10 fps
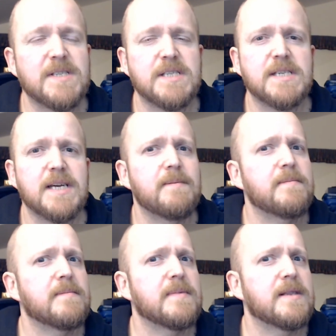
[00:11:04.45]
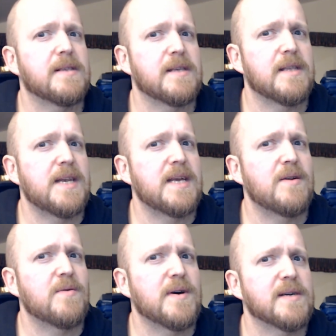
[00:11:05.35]
Shame the
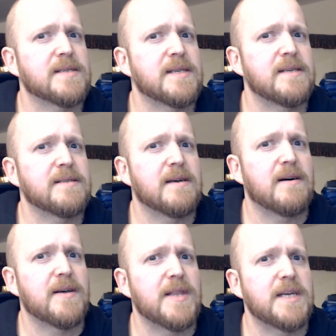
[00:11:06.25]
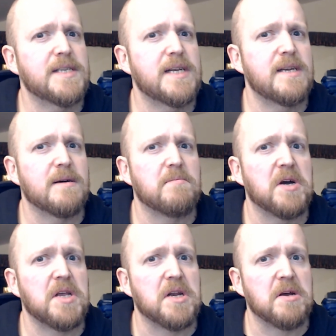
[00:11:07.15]
needlework still isn't high on the agenda,
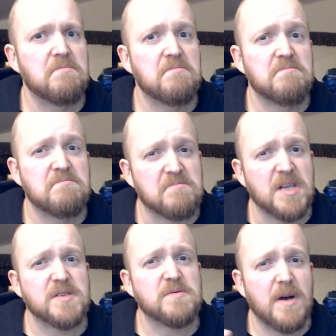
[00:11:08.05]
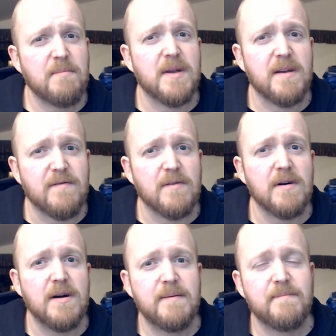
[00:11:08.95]
but you know, that's what I'm here for,
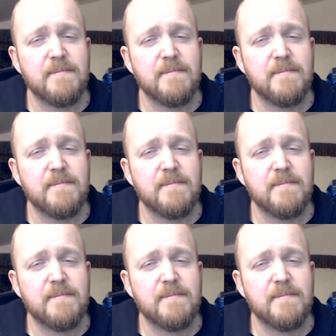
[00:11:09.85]
huh?